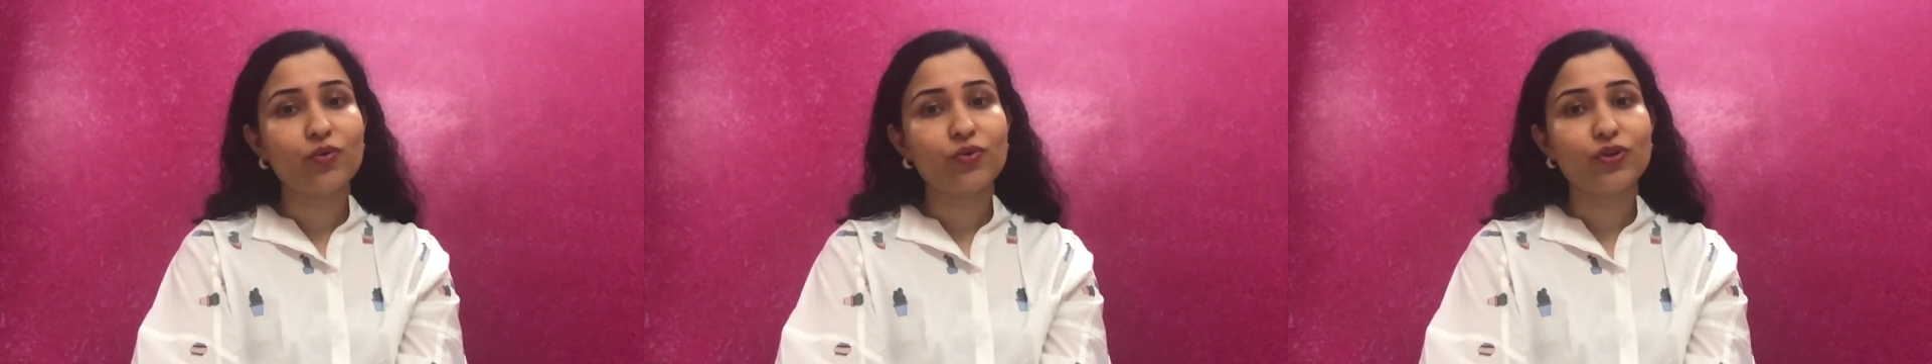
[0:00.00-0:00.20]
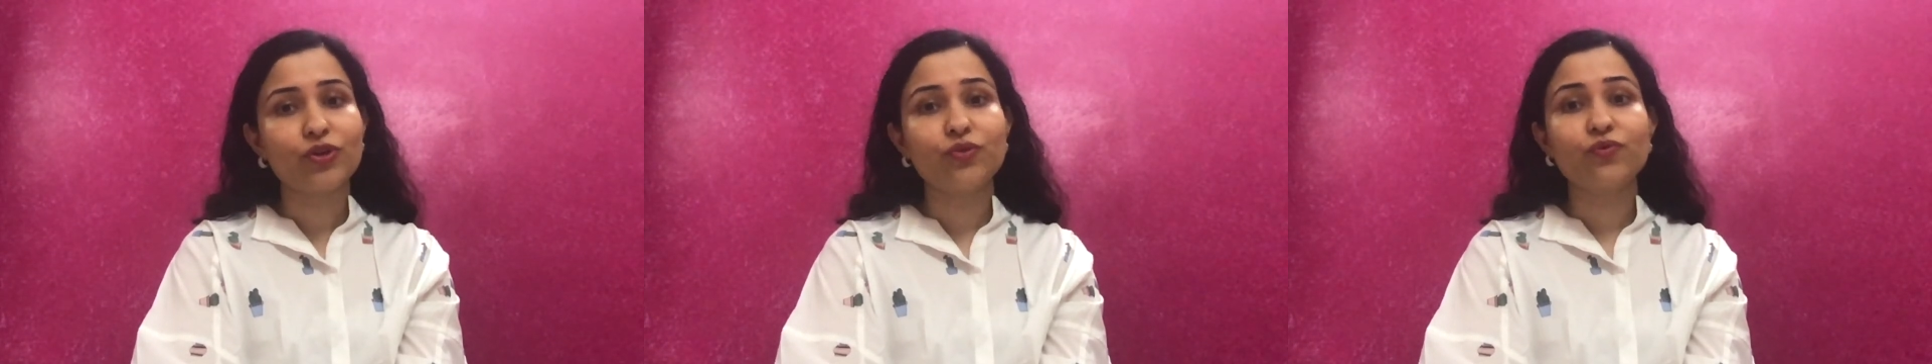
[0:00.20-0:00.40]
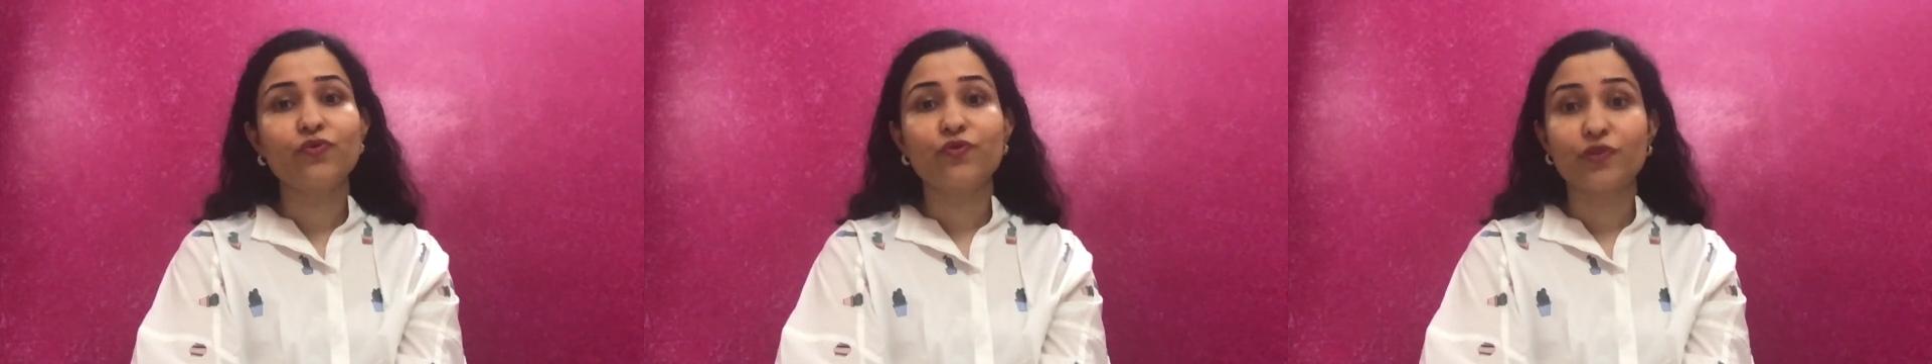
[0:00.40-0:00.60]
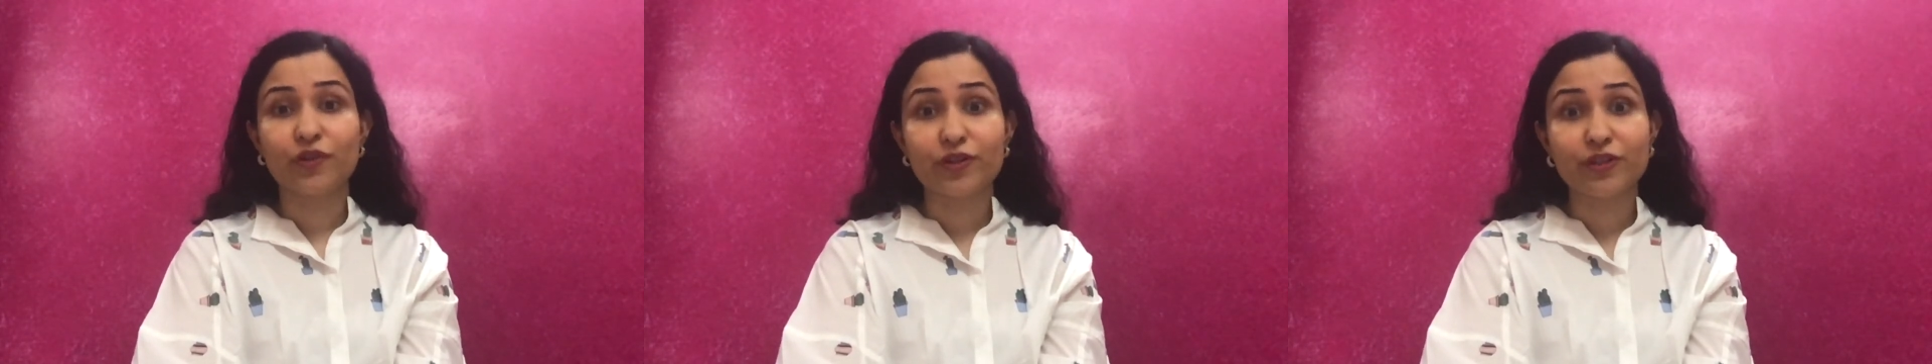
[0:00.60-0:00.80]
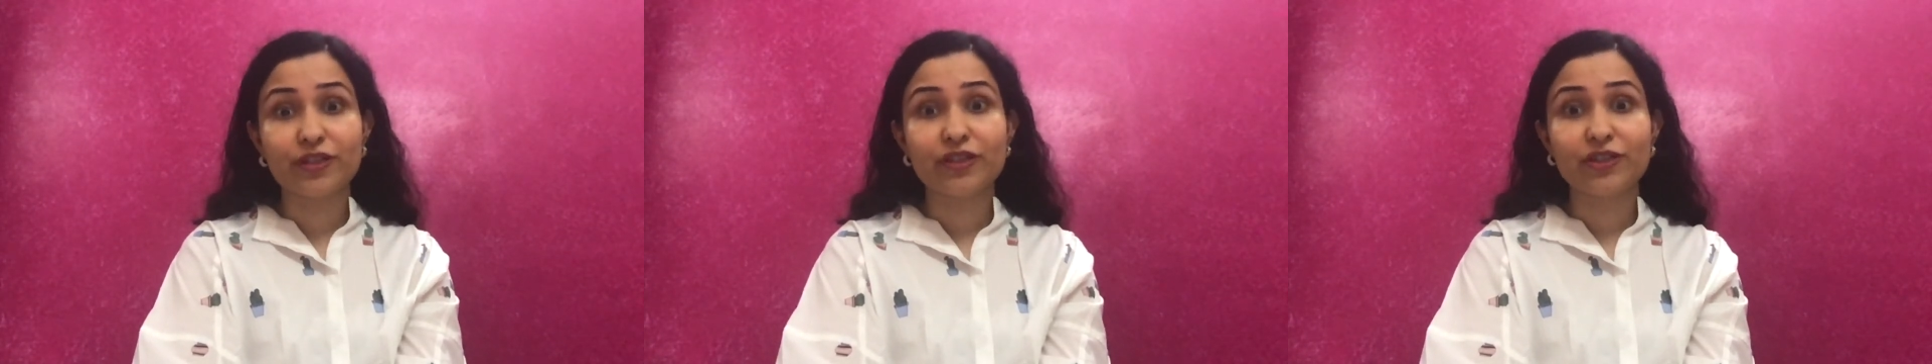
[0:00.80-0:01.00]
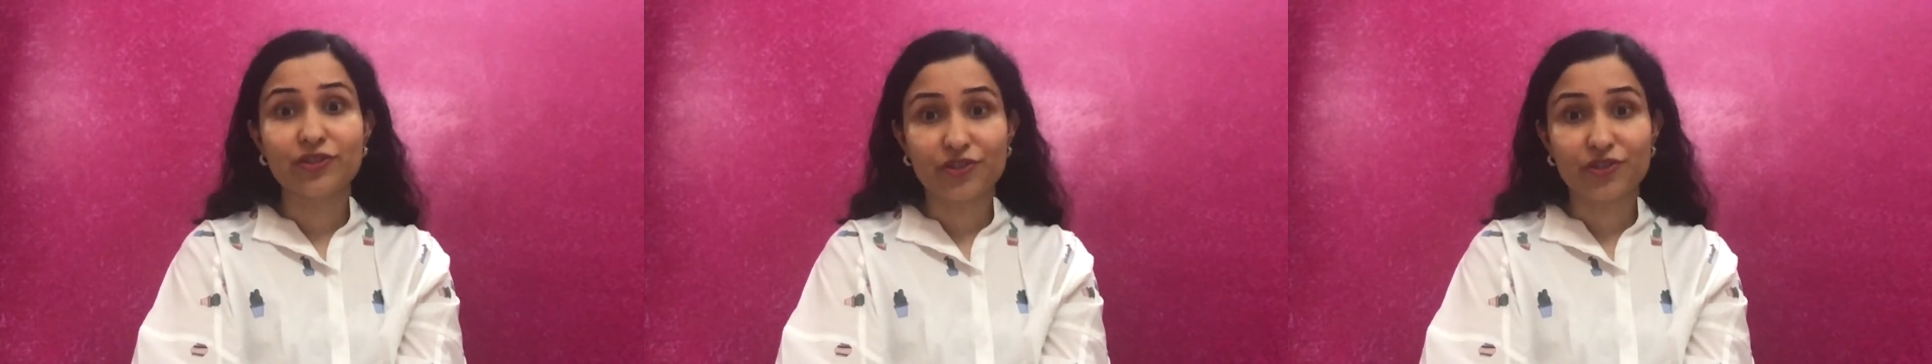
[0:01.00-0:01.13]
do you further